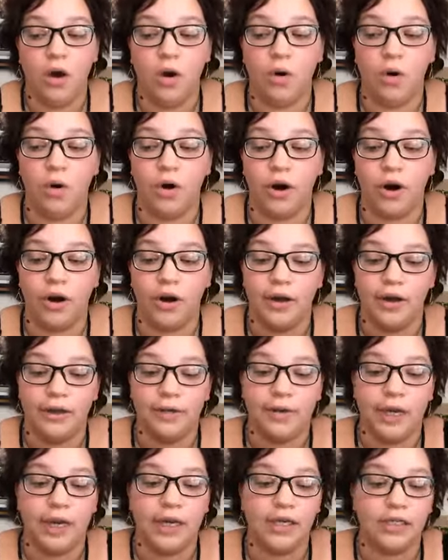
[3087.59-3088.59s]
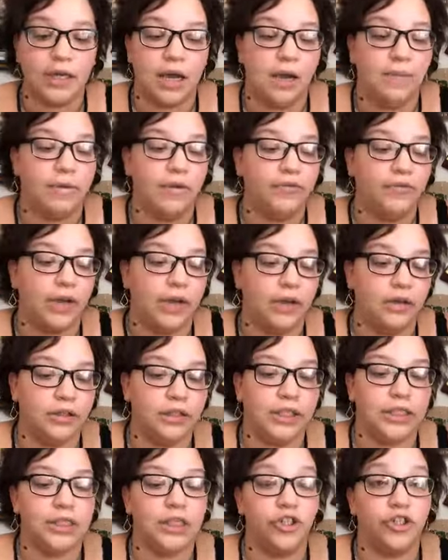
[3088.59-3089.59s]
or any type of
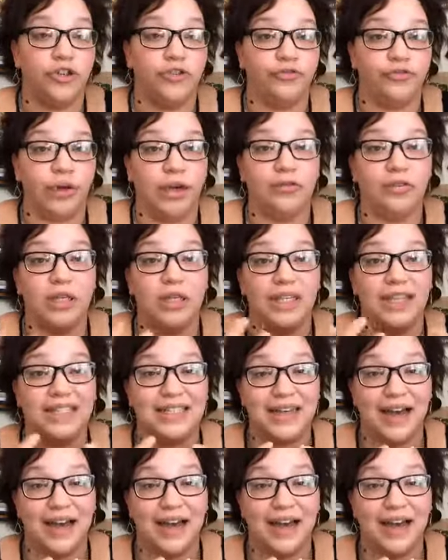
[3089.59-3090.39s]
illness that you felt the need